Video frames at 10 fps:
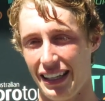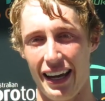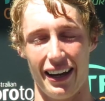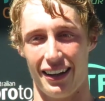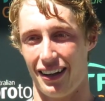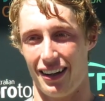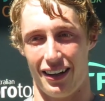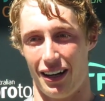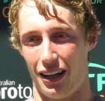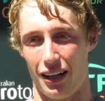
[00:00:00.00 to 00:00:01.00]
Yeah,
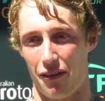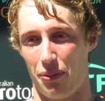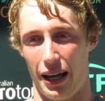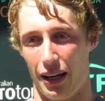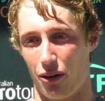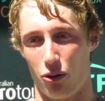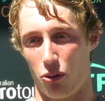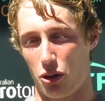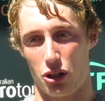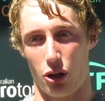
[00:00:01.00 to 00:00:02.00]
I love playing
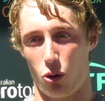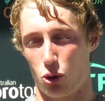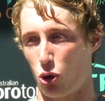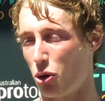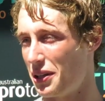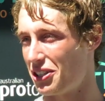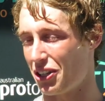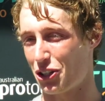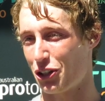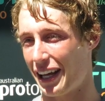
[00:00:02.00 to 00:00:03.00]
almost all tournaments
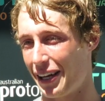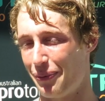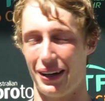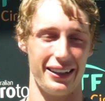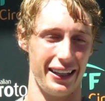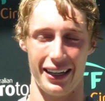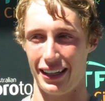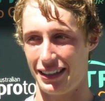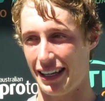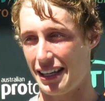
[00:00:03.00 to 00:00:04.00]
in Australia, but
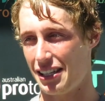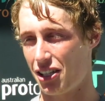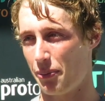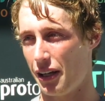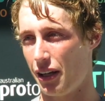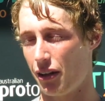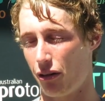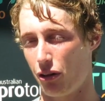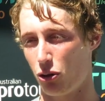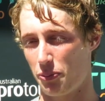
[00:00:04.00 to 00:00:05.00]
here, Tassie's going to be
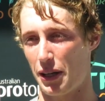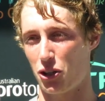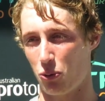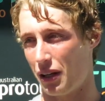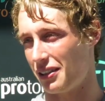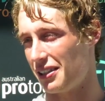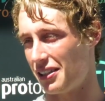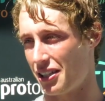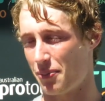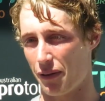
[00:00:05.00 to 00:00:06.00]
a real special one
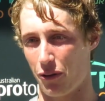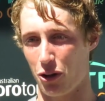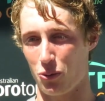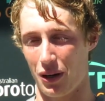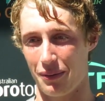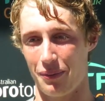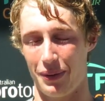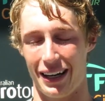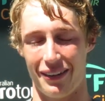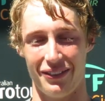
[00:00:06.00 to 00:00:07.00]
since it's my first one.
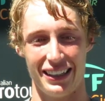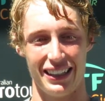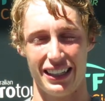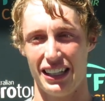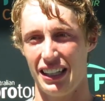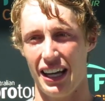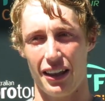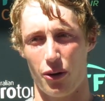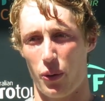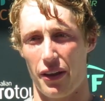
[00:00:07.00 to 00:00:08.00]
But
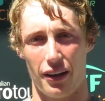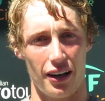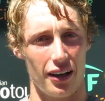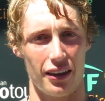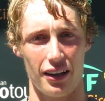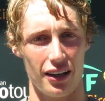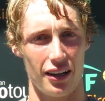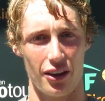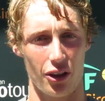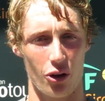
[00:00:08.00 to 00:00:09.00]
the weather,
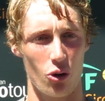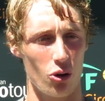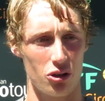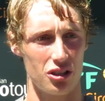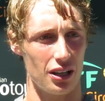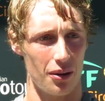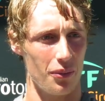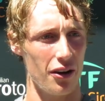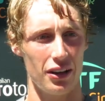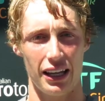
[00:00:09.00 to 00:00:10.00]
the courts,
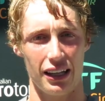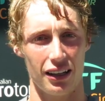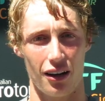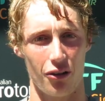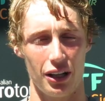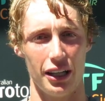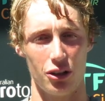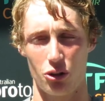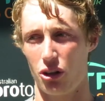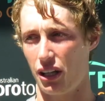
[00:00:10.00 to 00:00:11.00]
everything, I really
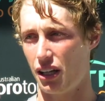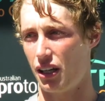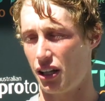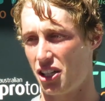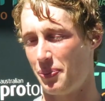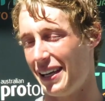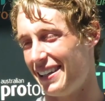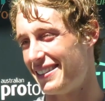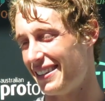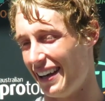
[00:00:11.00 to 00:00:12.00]
enjoy the
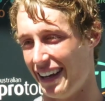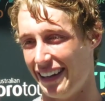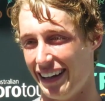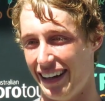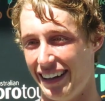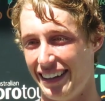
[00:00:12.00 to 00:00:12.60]
speed. And